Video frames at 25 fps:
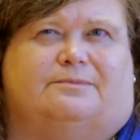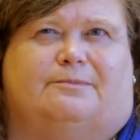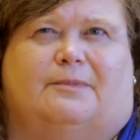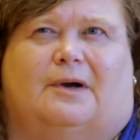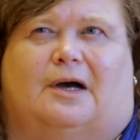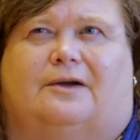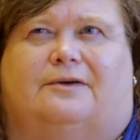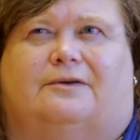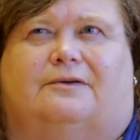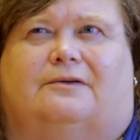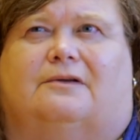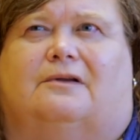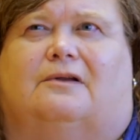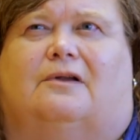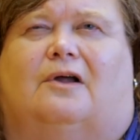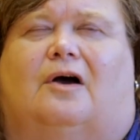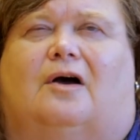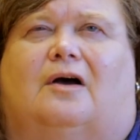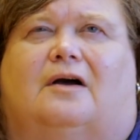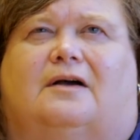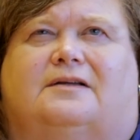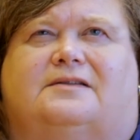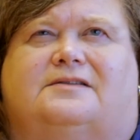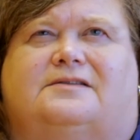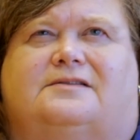modern
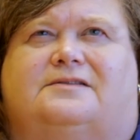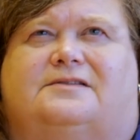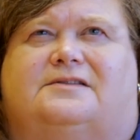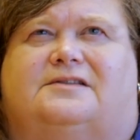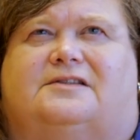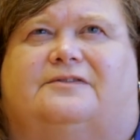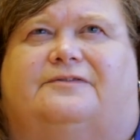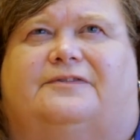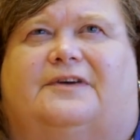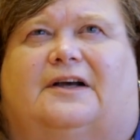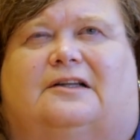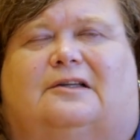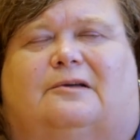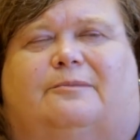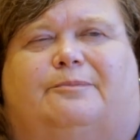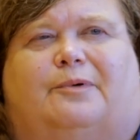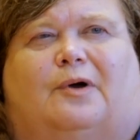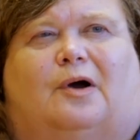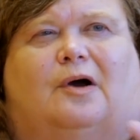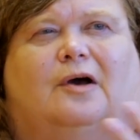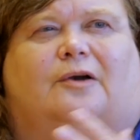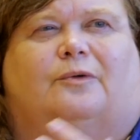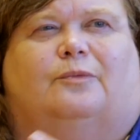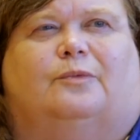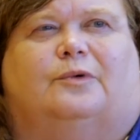laws develop
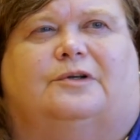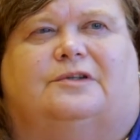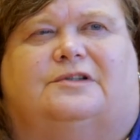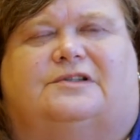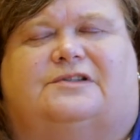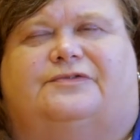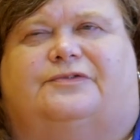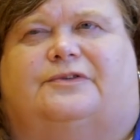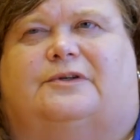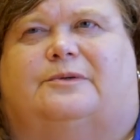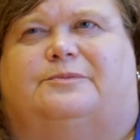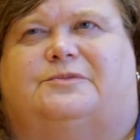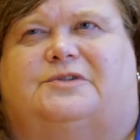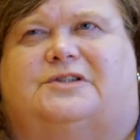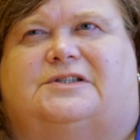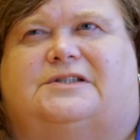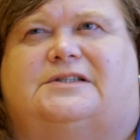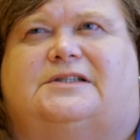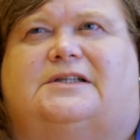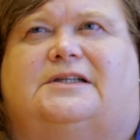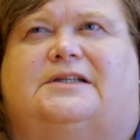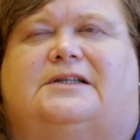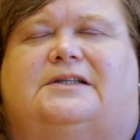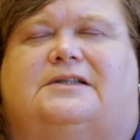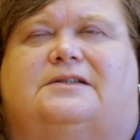onwards from
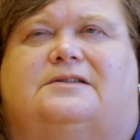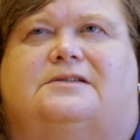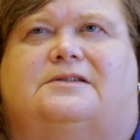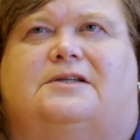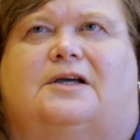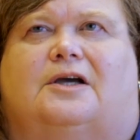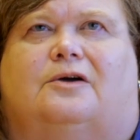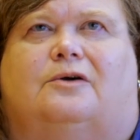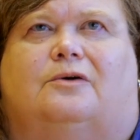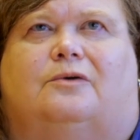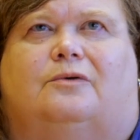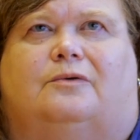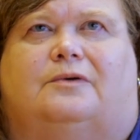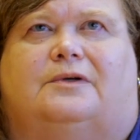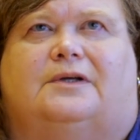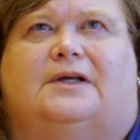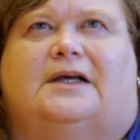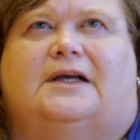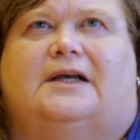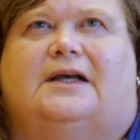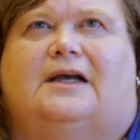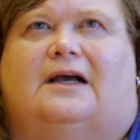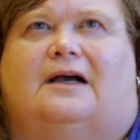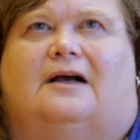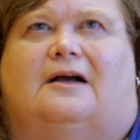Justinian's code,
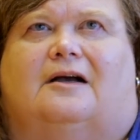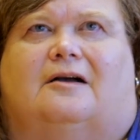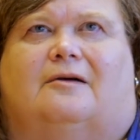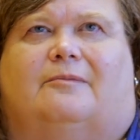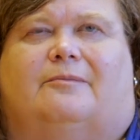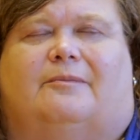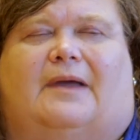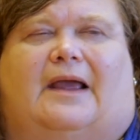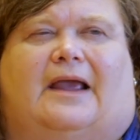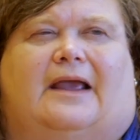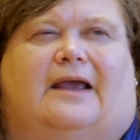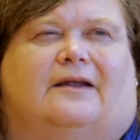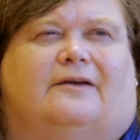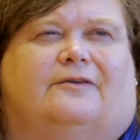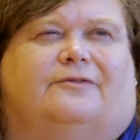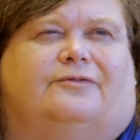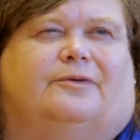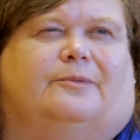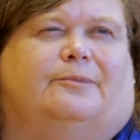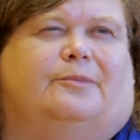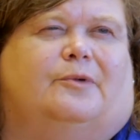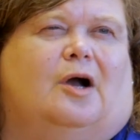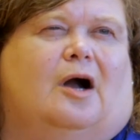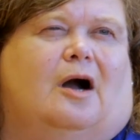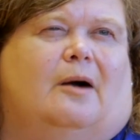and
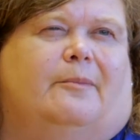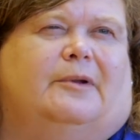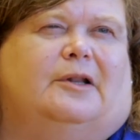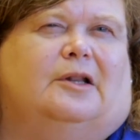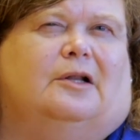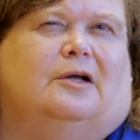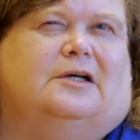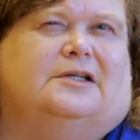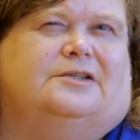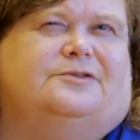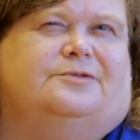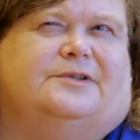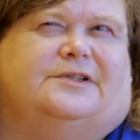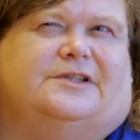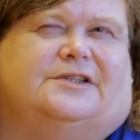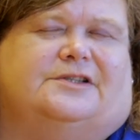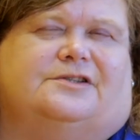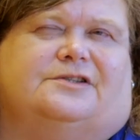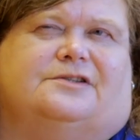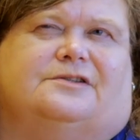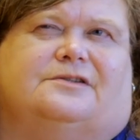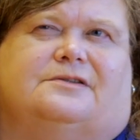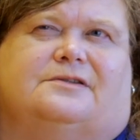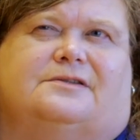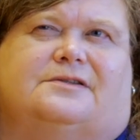from common law
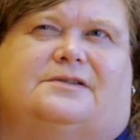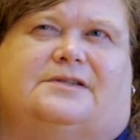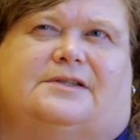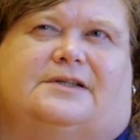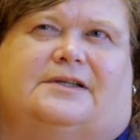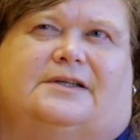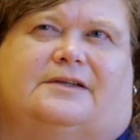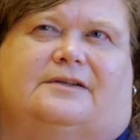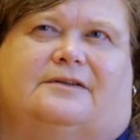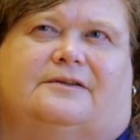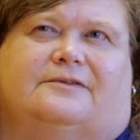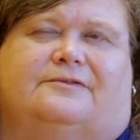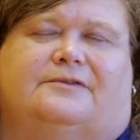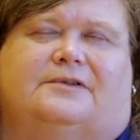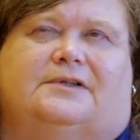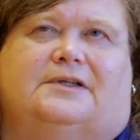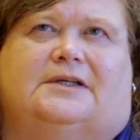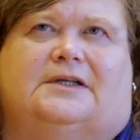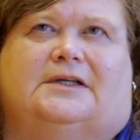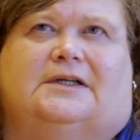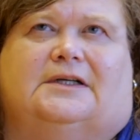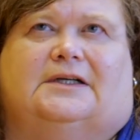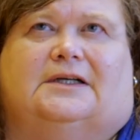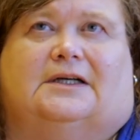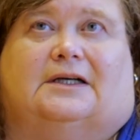traditions in
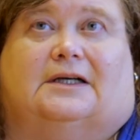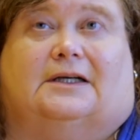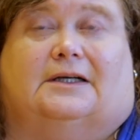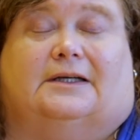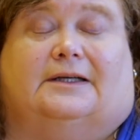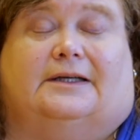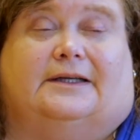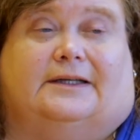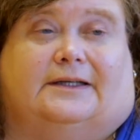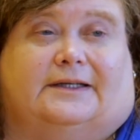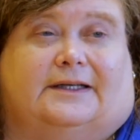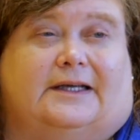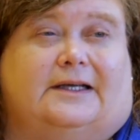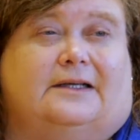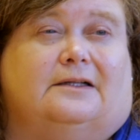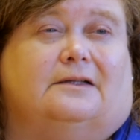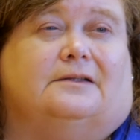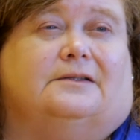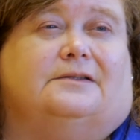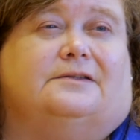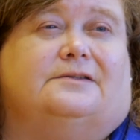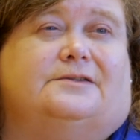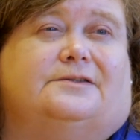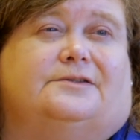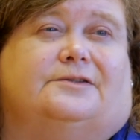
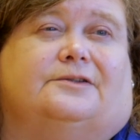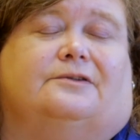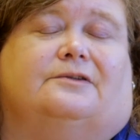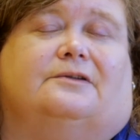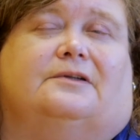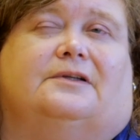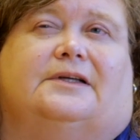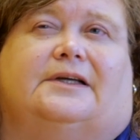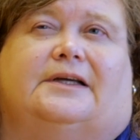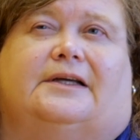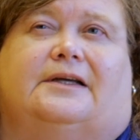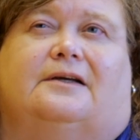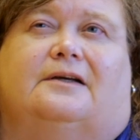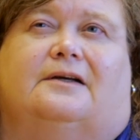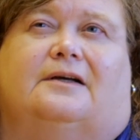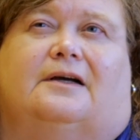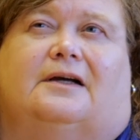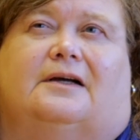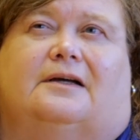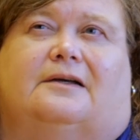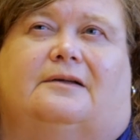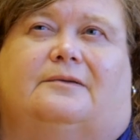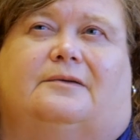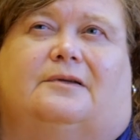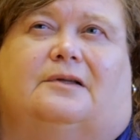England. Certainly,
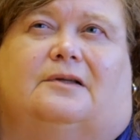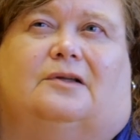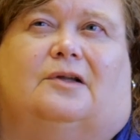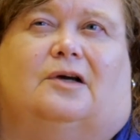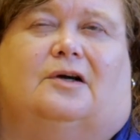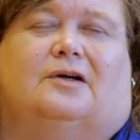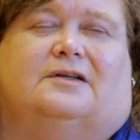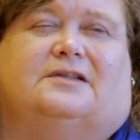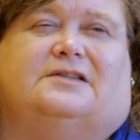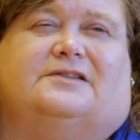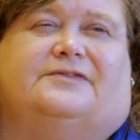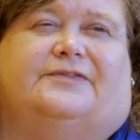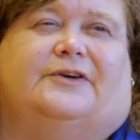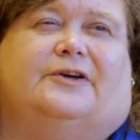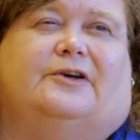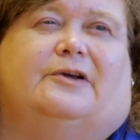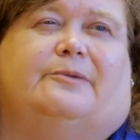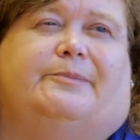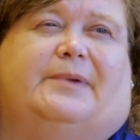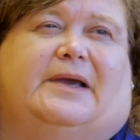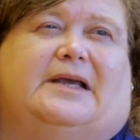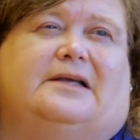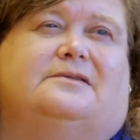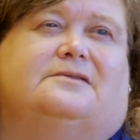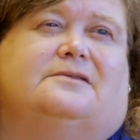the law is very
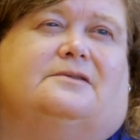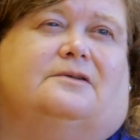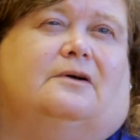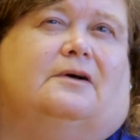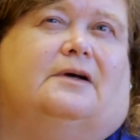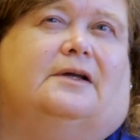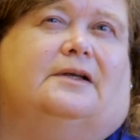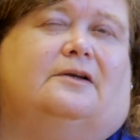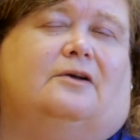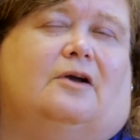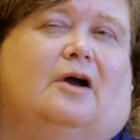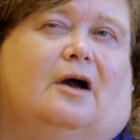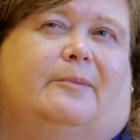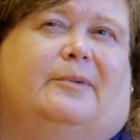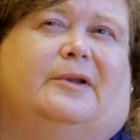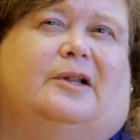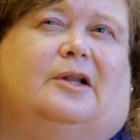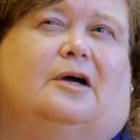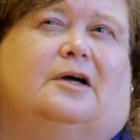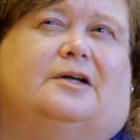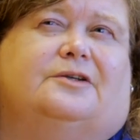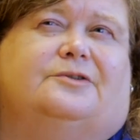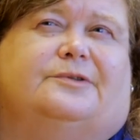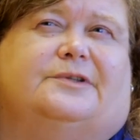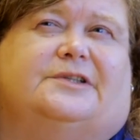based on common
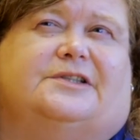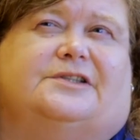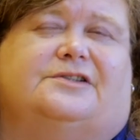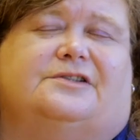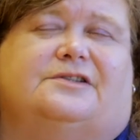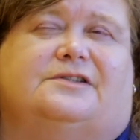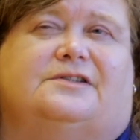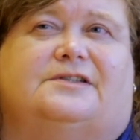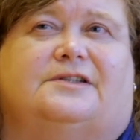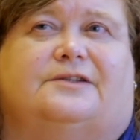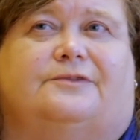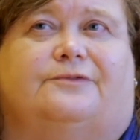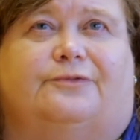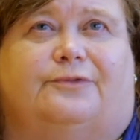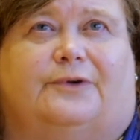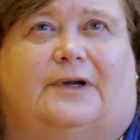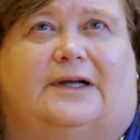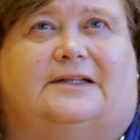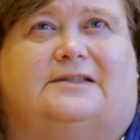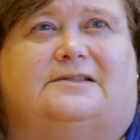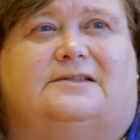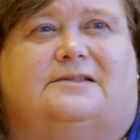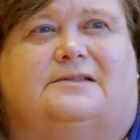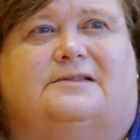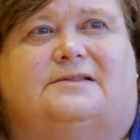law traditions. In
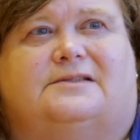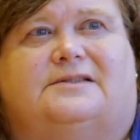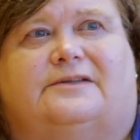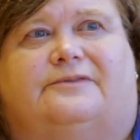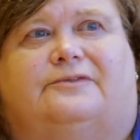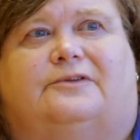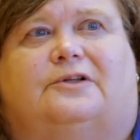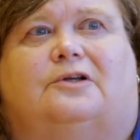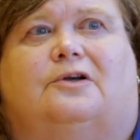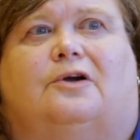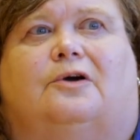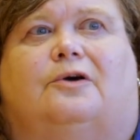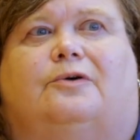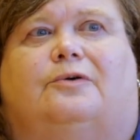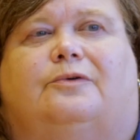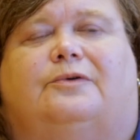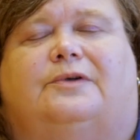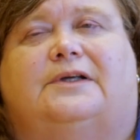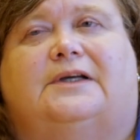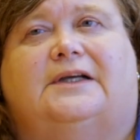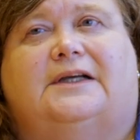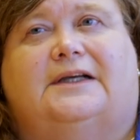France, the civil code